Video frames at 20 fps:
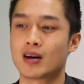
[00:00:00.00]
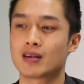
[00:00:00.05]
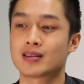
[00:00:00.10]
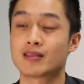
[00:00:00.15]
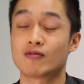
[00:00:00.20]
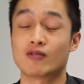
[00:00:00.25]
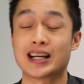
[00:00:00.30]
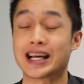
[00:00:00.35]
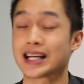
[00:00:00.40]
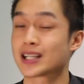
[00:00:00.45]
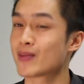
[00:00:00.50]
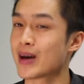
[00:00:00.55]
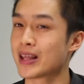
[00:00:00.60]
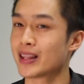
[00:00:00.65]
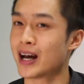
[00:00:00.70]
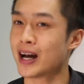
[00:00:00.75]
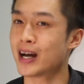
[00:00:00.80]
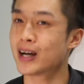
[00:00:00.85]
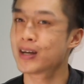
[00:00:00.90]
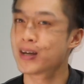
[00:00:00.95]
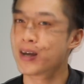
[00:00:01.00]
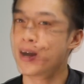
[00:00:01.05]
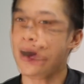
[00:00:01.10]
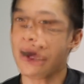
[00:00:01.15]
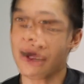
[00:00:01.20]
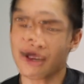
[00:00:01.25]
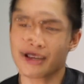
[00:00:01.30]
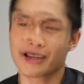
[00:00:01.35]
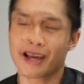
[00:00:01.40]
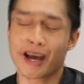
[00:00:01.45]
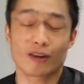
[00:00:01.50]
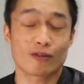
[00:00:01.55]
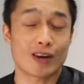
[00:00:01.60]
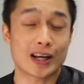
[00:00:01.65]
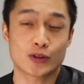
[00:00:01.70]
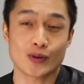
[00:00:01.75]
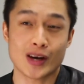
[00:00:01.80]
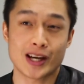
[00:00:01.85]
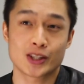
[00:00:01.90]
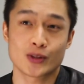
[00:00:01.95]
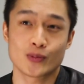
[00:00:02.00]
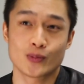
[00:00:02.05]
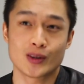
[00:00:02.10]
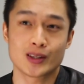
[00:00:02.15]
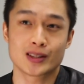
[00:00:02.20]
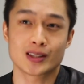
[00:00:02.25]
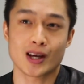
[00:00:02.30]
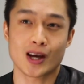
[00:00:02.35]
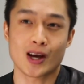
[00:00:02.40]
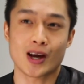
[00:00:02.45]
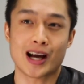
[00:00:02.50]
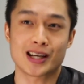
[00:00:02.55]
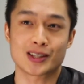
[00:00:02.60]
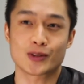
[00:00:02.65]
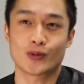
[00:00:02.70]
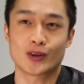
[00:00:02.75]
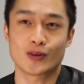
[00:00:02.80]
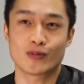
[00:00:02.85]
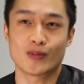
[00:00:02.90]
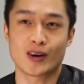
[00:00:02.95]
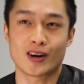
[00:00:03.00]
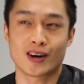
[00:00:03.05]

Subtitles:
didn't really expect that. Graduation was actually one of